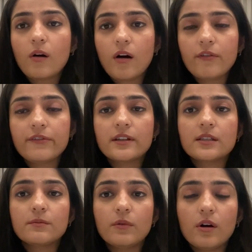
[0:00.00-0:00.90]

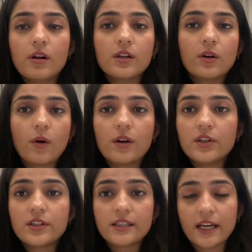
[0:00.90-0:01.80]
office, mall,
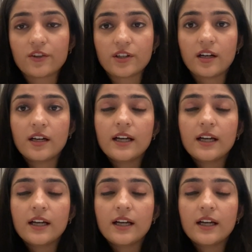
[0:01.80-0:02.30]
college, etc.